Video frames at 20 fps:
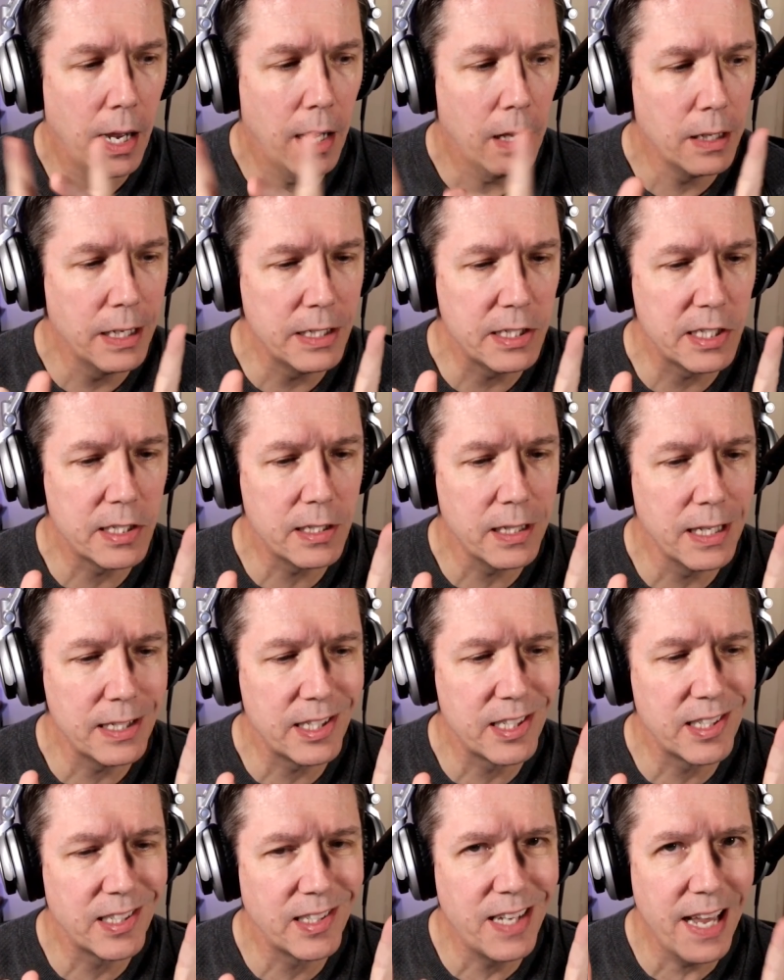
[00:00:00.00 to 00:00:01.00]
Let's
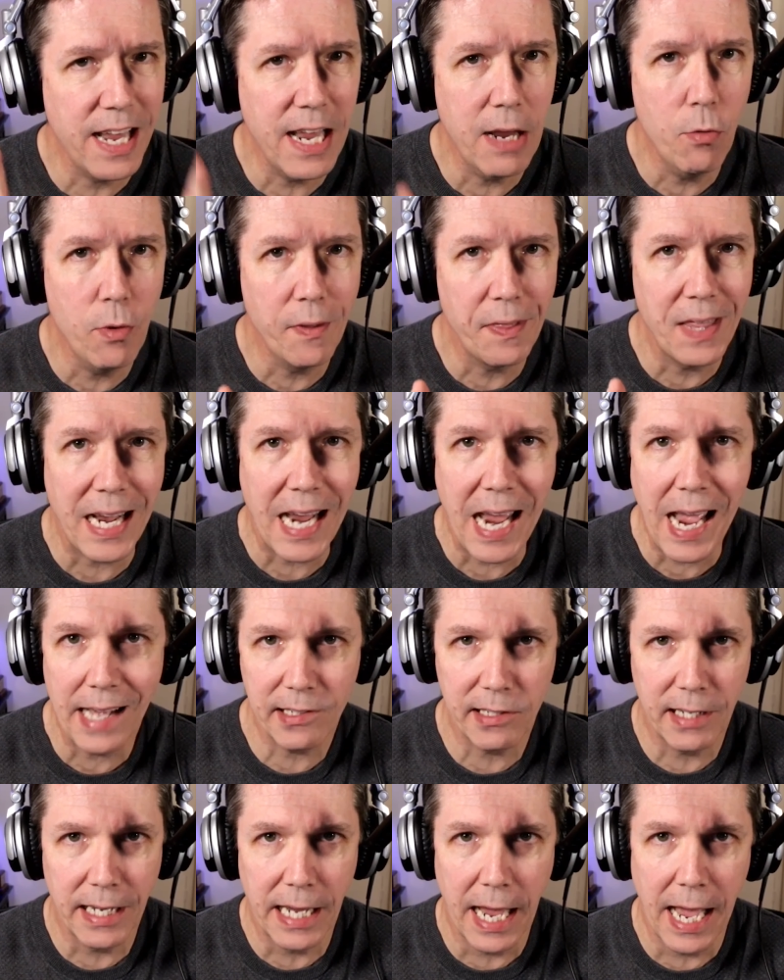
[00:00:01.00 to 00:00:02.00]
let's stay with the
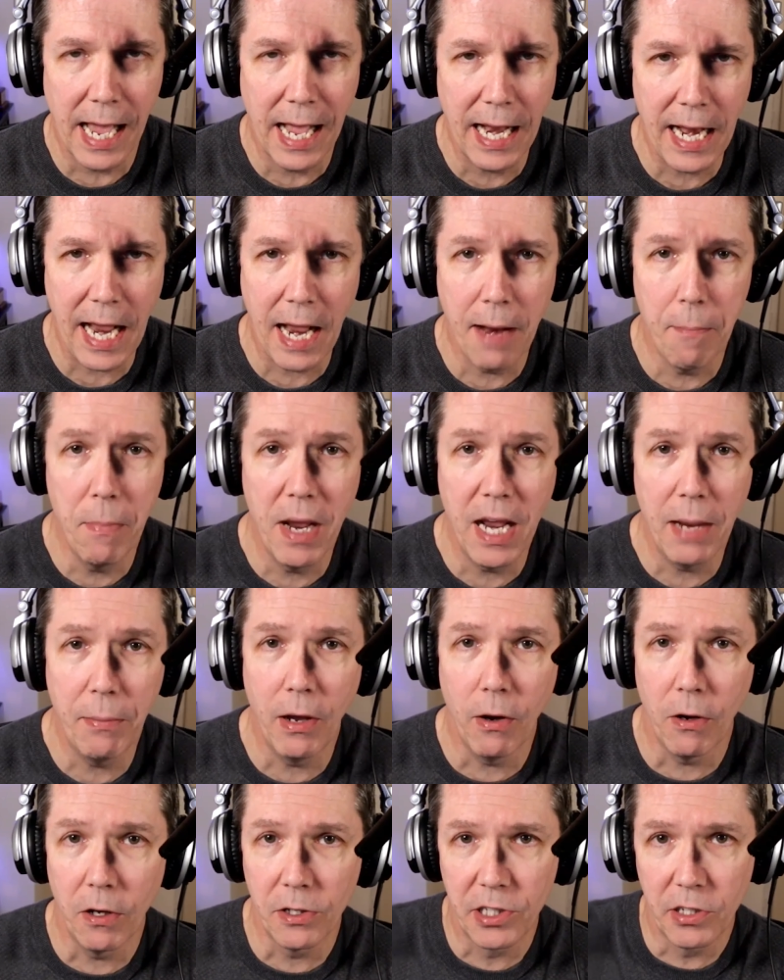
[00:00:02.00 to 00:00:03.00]
casting hat, and mm-hmm. maybe
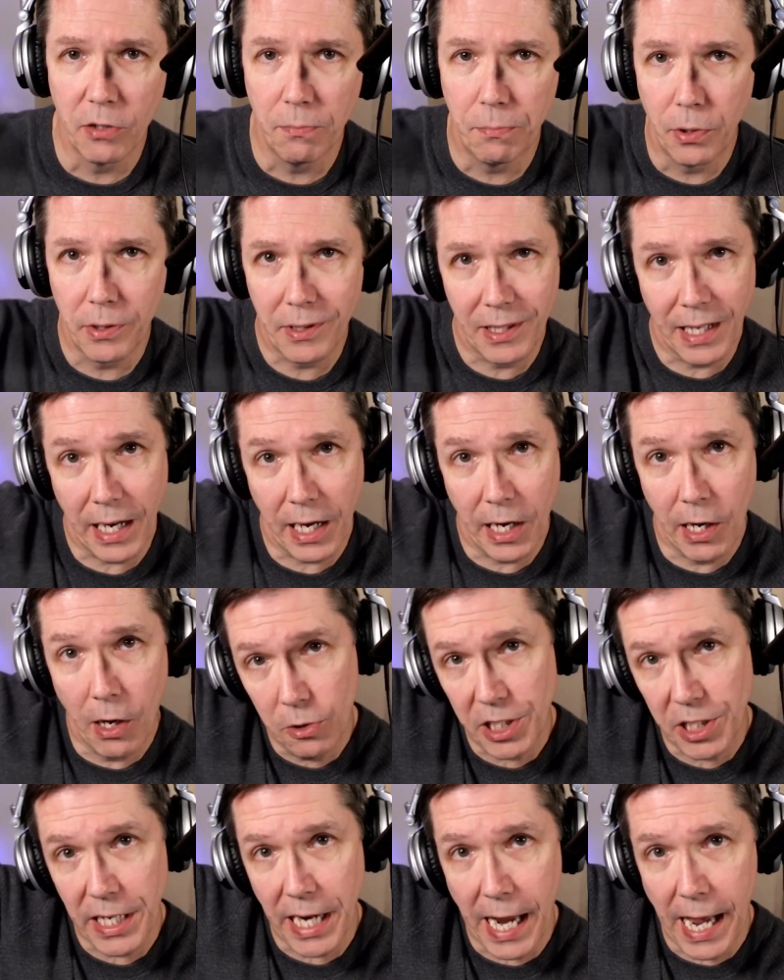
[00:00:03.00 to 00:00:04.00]
mm-hmm. also put the
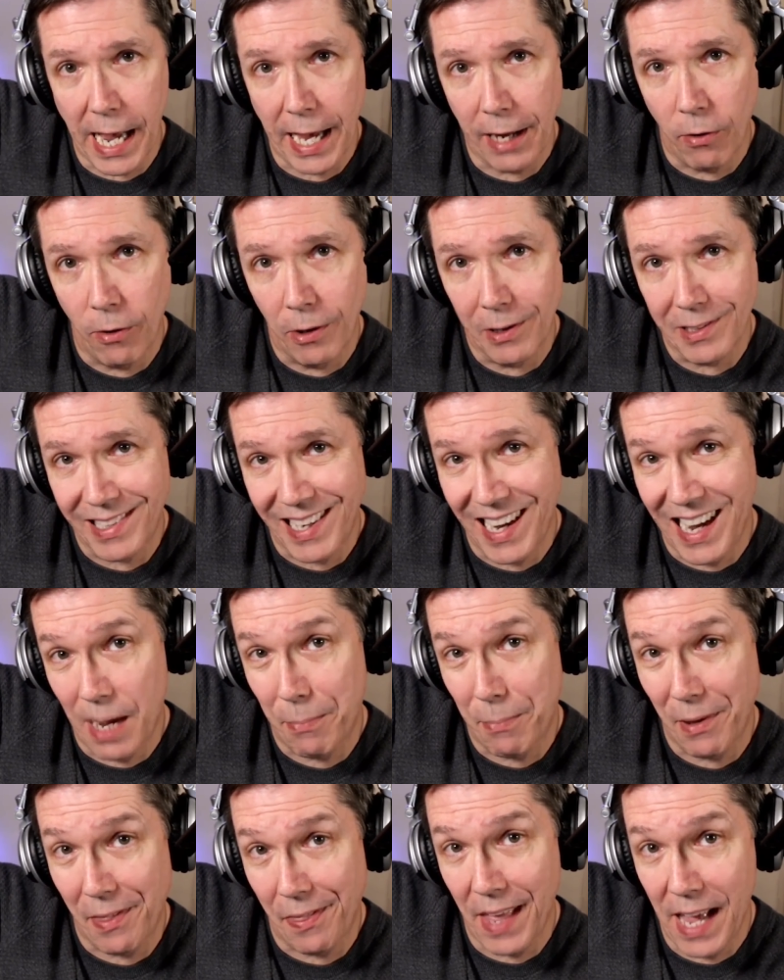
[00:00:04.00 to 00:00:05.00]
coaching hat on
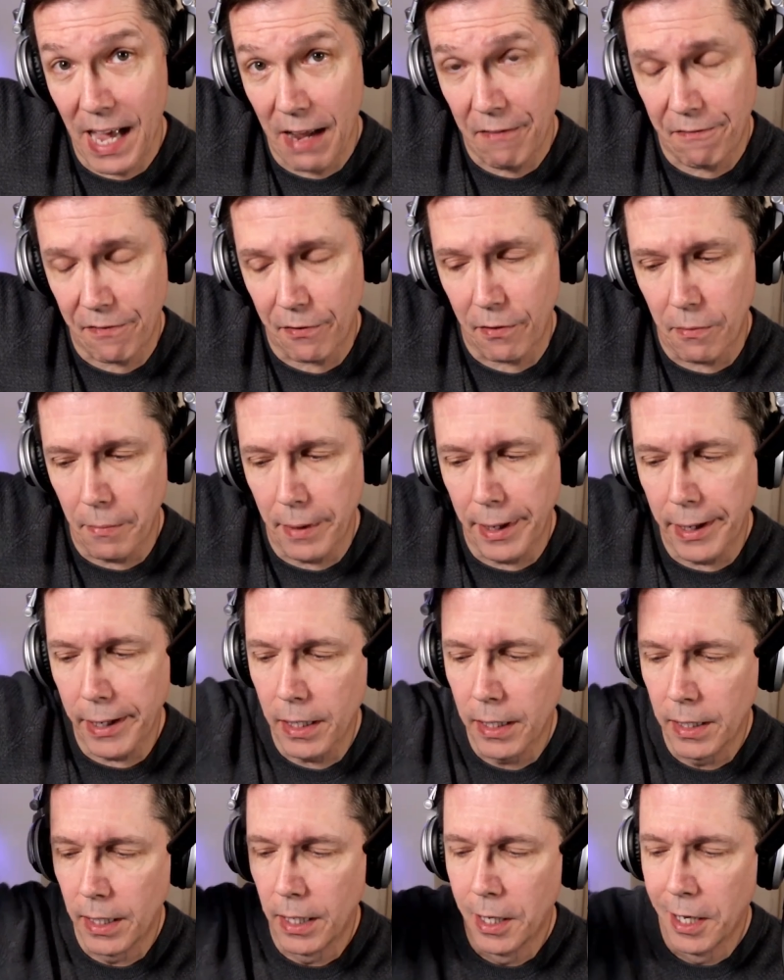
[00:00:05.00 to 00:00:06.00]
top of that for sure. a minute.
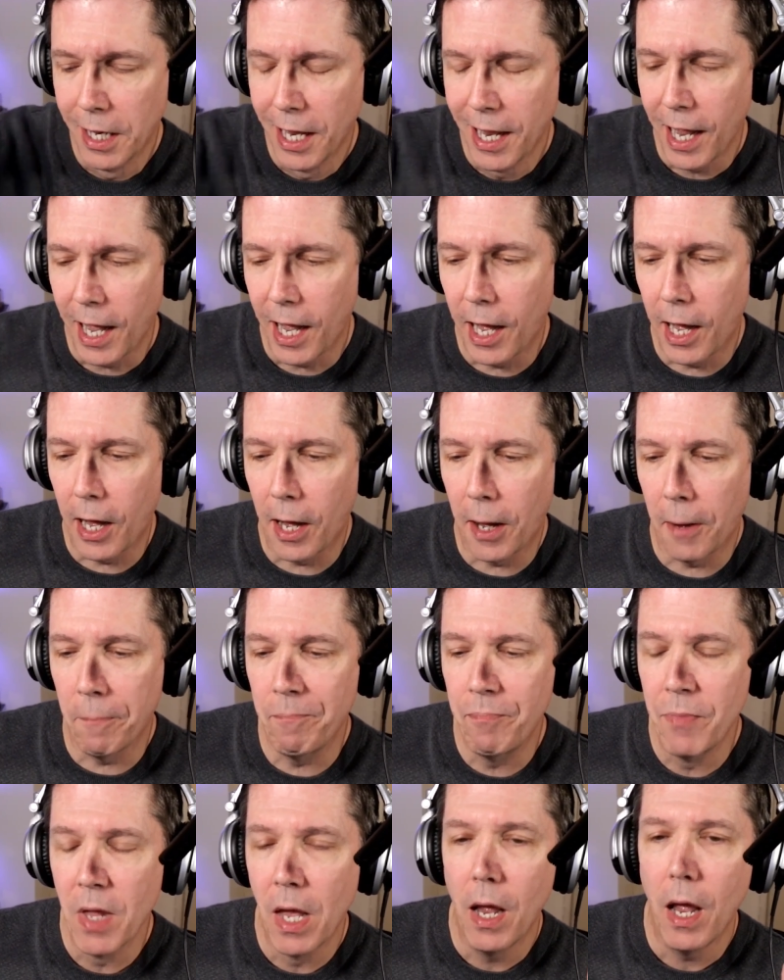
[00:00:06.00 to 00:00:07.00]

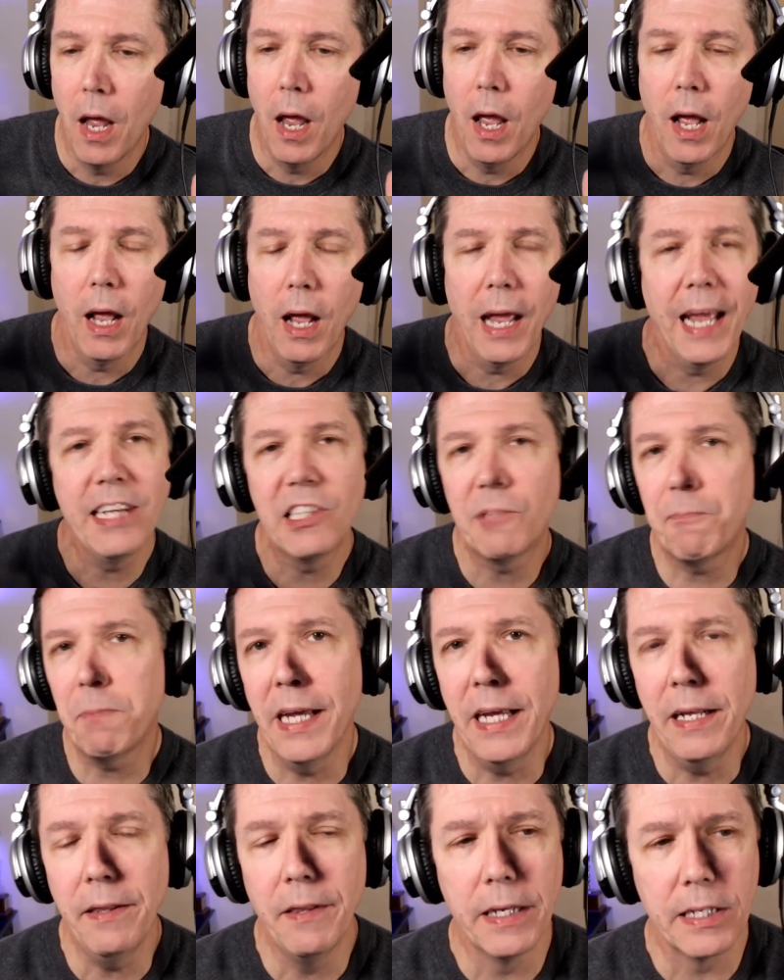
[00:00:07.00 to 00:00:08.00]
Um,
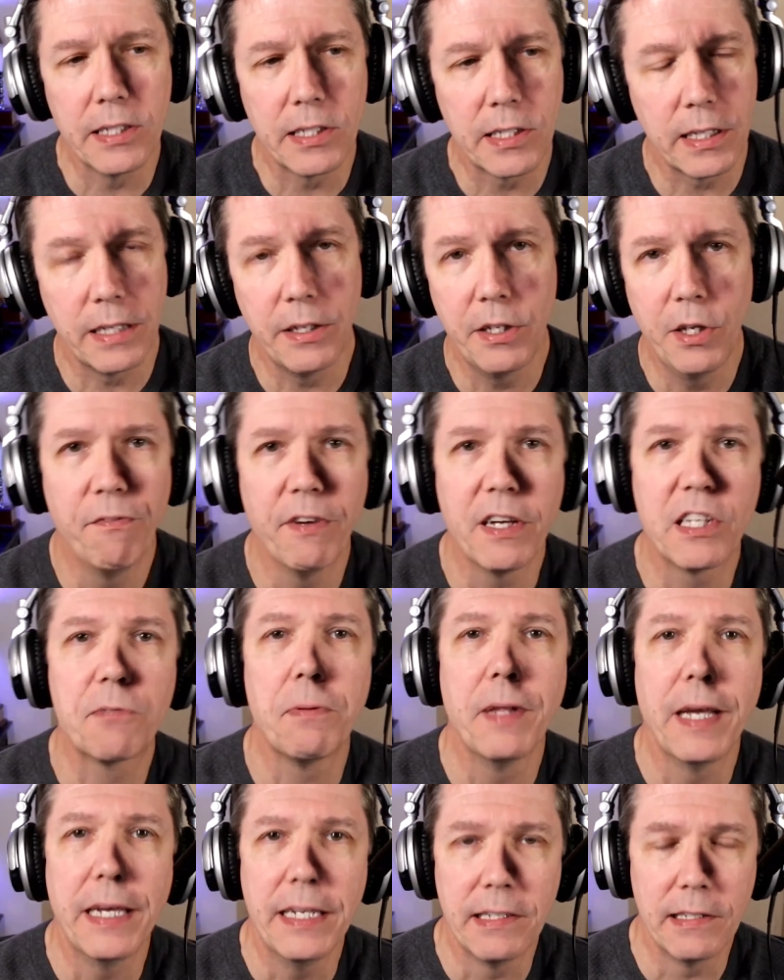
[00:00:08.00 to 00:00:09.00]
explain this. You've
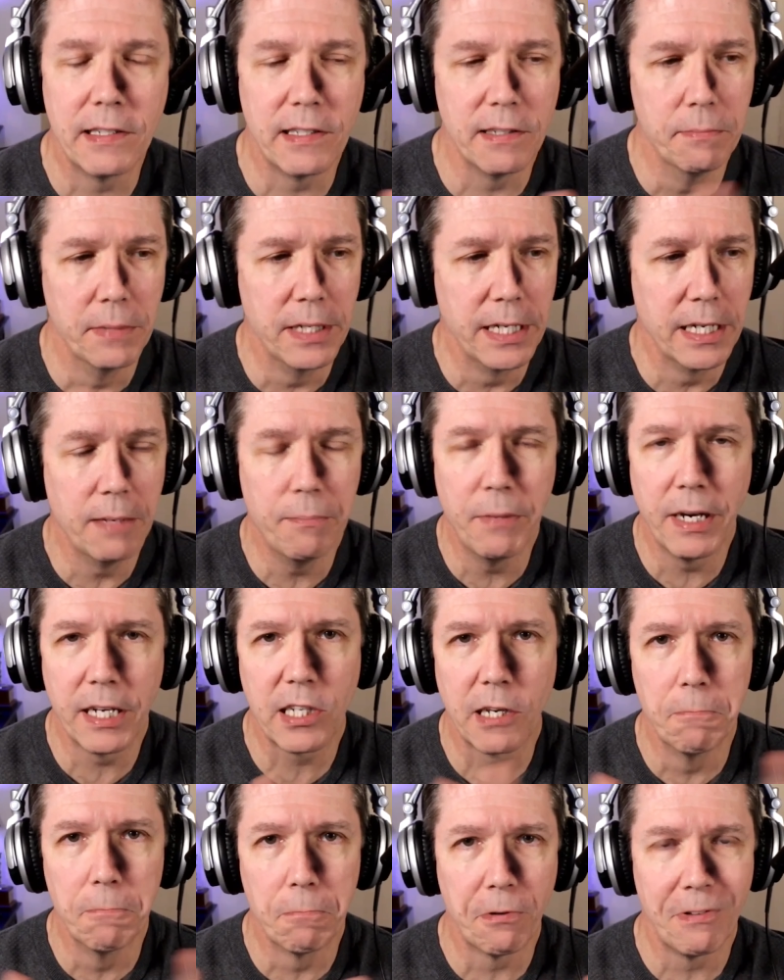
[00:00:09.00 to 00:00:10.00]
explained it to me, and it
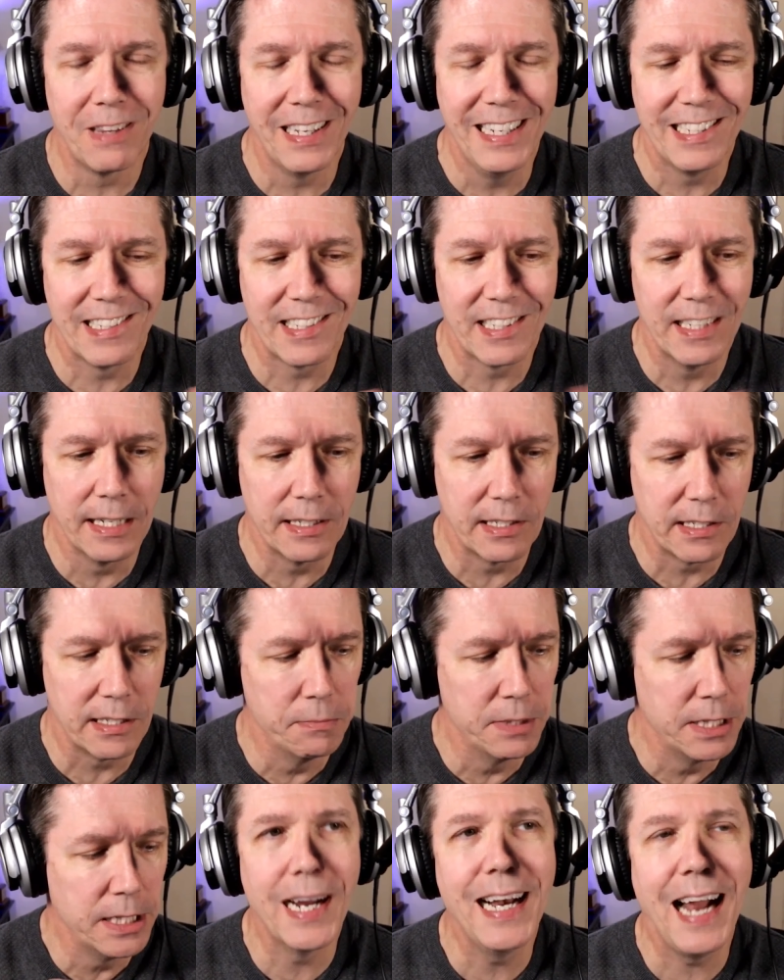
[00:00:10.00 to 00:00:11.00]
makes complete sense to
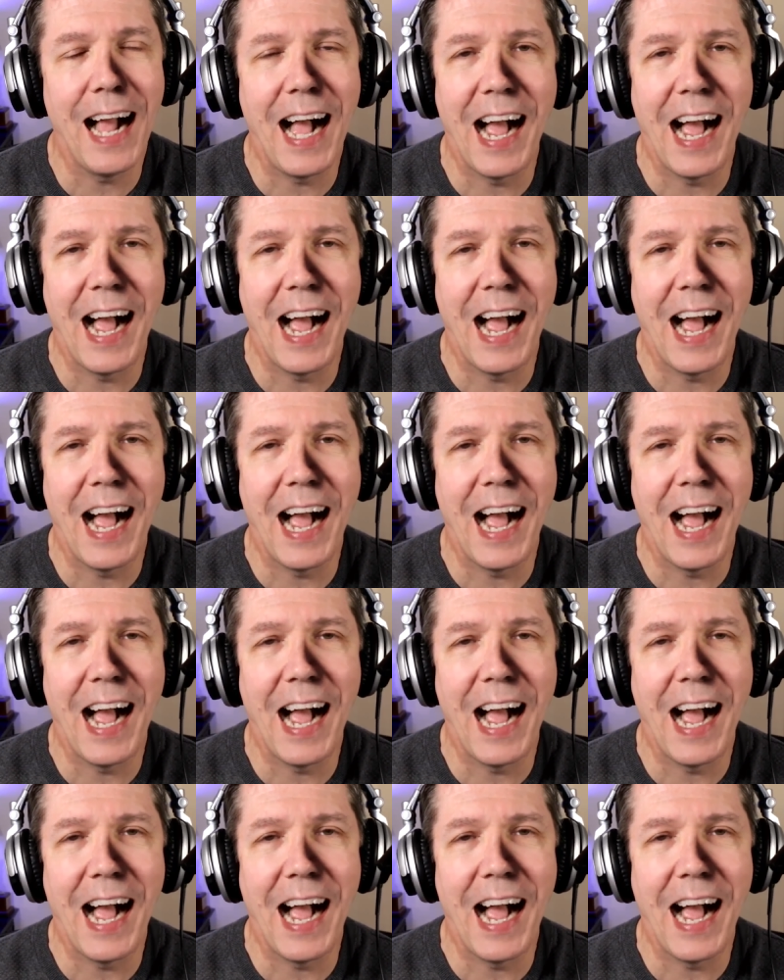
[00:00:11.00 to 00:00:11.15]
me.